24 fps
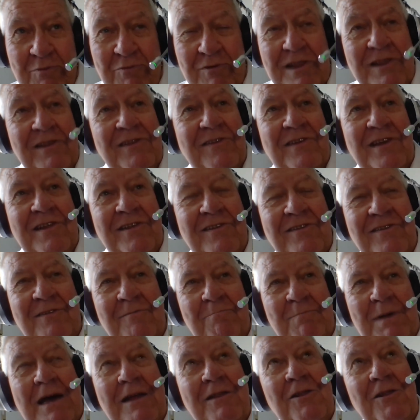Prince since
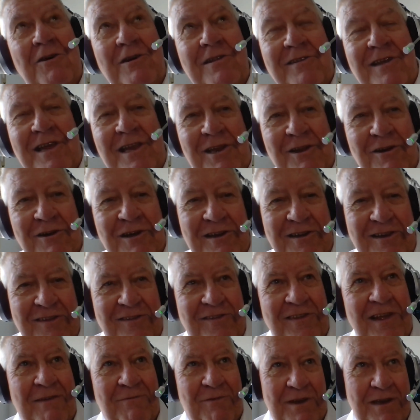about
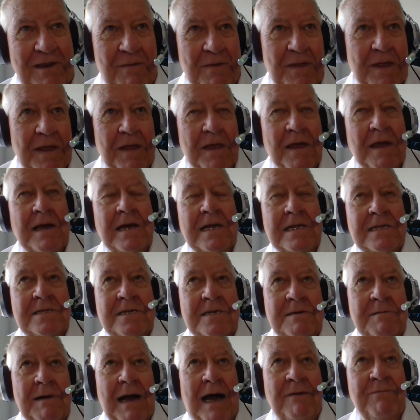1997,
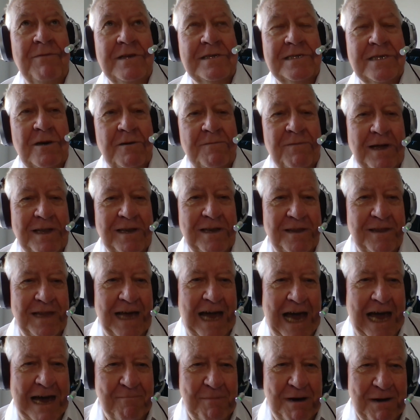to have yourself under the
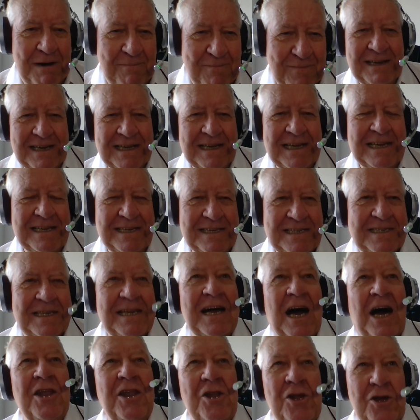hammer, it's
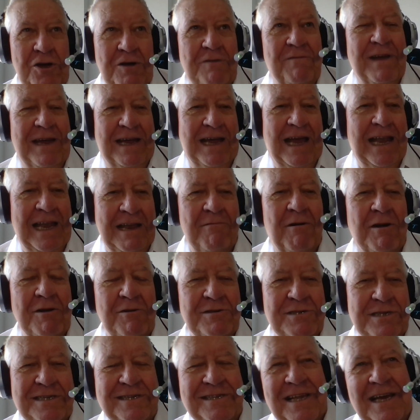unnerving. Anyone who
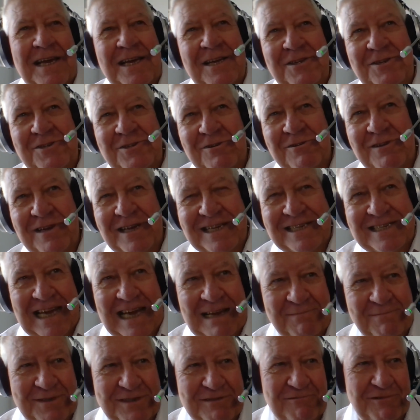says they enjoy
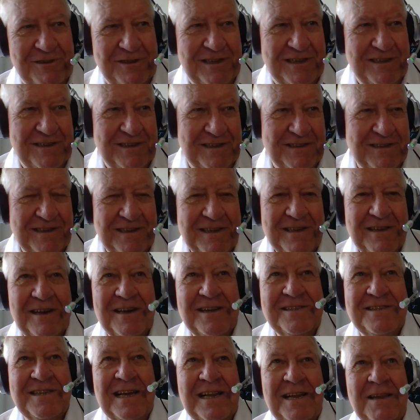exams are
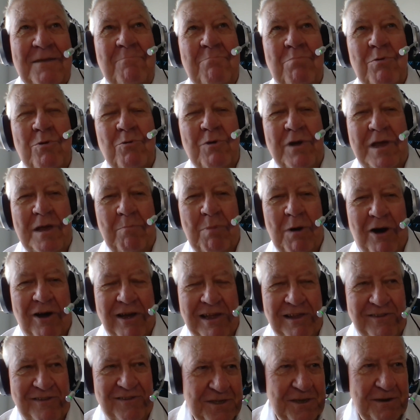telling
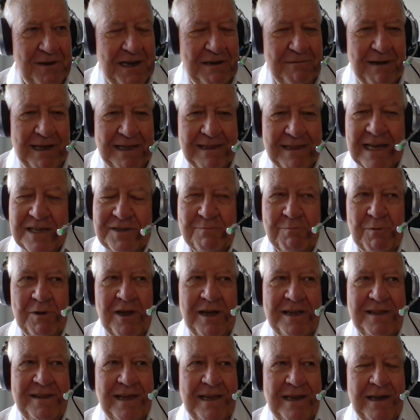porcupines. So anyway, that's what
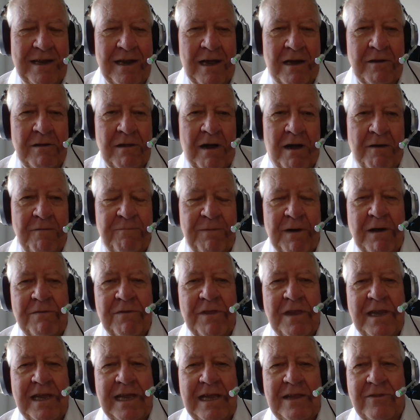I did. And I felt the
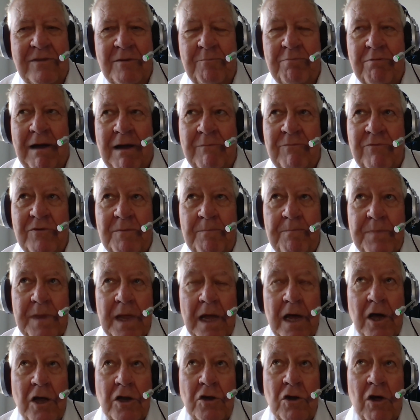need to perhaps
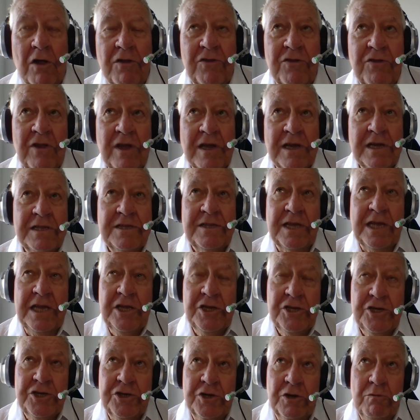not
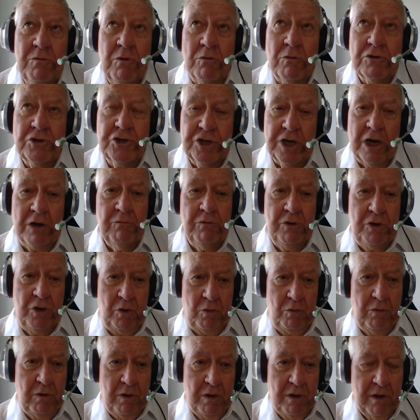teach you or show
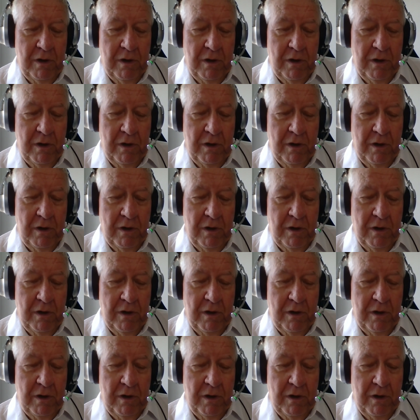you